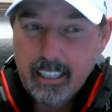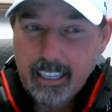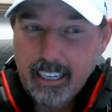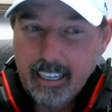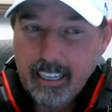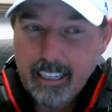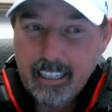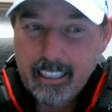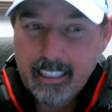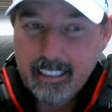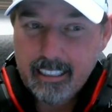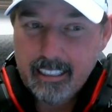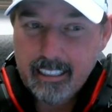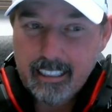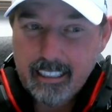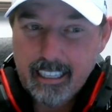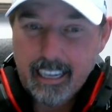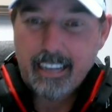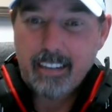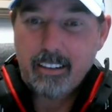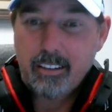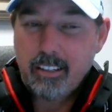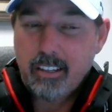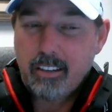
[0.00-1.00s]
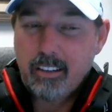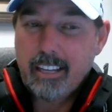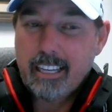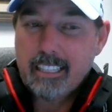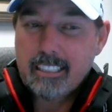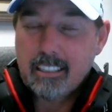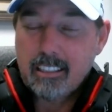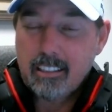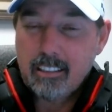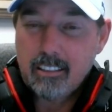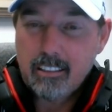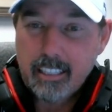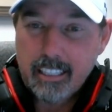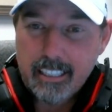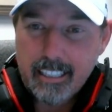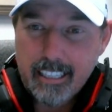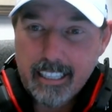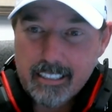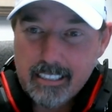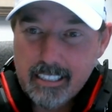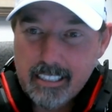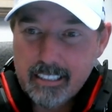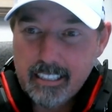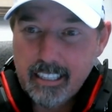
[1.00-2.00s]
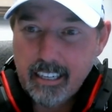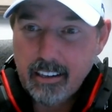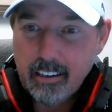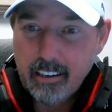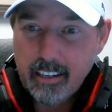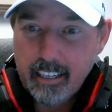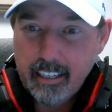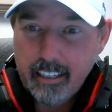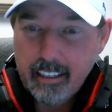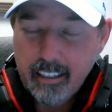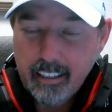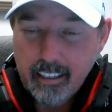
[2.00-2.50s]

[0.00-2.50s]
Uh, I don't know. That's a little unnecessary